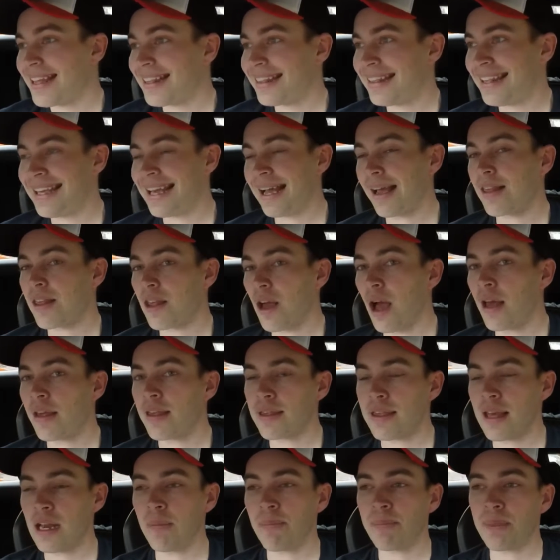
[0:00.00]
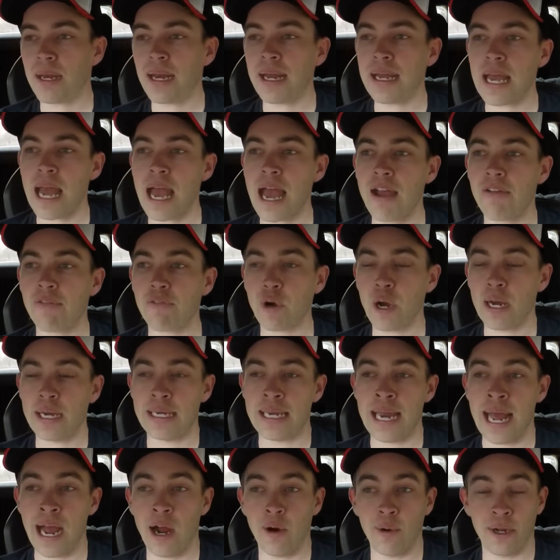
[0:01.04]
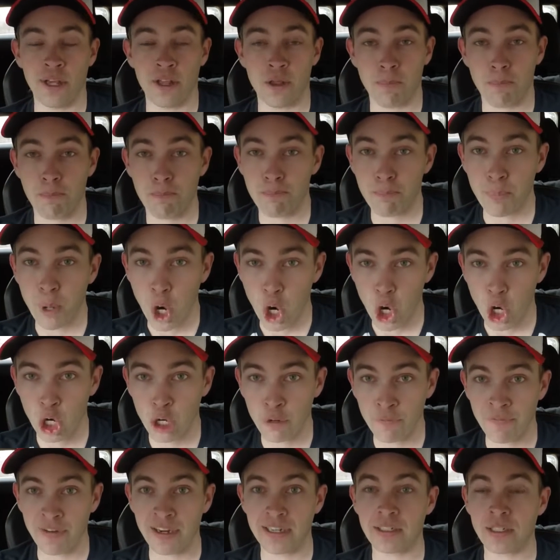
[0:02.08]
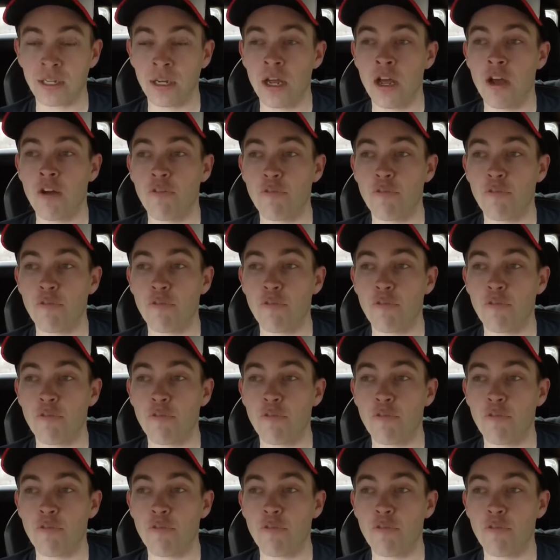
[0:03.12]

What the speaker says: The exhaust setup that I have right now is perfect